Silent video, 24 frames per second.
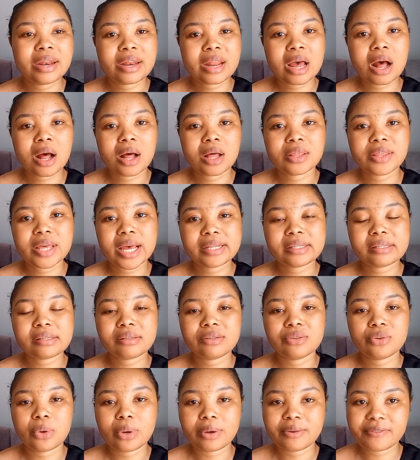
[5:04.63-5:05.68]
and how that's,
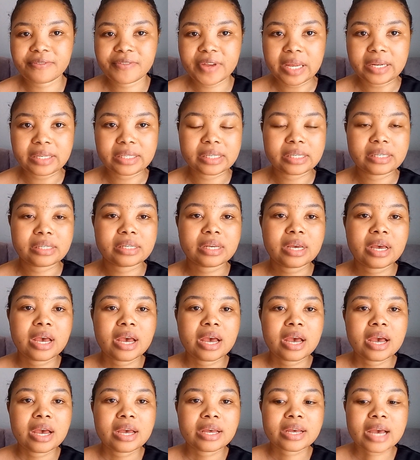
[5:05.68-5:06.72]
you know, affected
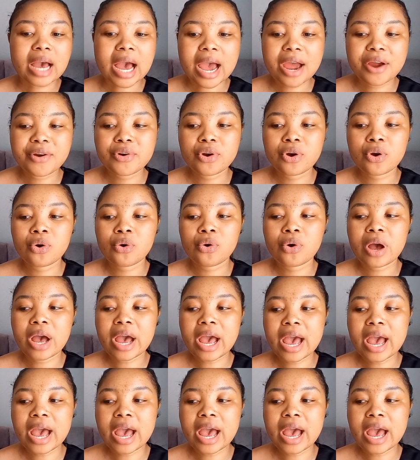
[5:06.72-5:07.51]
Kairo.